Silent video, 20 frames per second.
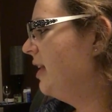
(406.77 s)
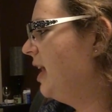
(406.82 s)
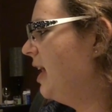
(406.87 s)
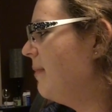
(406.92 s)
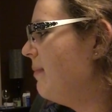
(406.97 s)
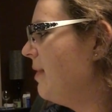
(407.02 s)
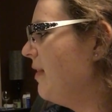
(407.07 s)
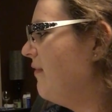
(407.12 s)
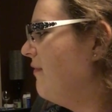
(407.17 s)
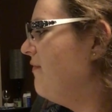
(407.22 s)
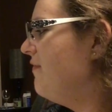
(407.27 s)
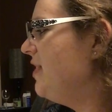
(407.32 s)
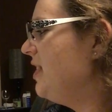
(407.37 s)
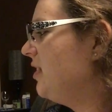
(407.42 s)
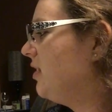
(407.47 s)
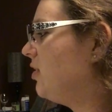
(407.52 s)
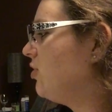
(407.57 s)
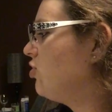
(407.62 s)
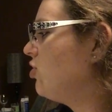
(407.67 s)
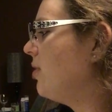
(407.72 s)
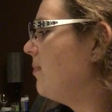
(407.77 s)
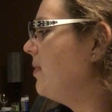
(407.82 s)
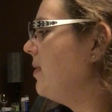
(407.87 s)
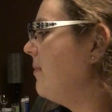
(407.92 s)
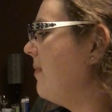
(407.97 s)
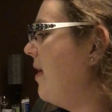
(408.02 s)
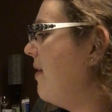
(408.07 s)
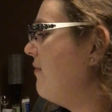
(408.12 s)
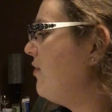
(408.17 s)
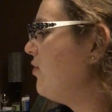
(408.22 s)
And my feet, the trouble
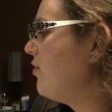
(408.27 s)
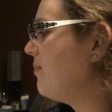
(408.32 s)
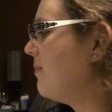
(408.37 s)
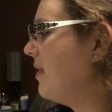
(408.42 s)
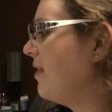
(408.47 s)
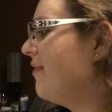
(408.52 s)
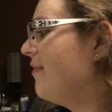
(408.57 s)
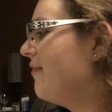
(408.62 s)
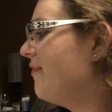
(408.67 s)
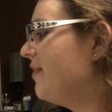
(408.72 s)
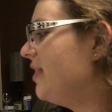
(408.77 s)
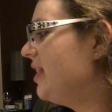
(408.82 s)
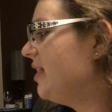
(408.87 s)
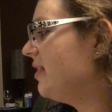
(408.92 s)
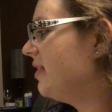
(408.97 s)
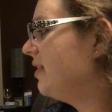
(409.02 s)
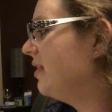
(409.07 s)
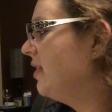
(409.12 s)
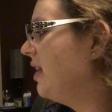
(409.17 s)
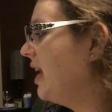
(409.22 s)
I'm having with my feet.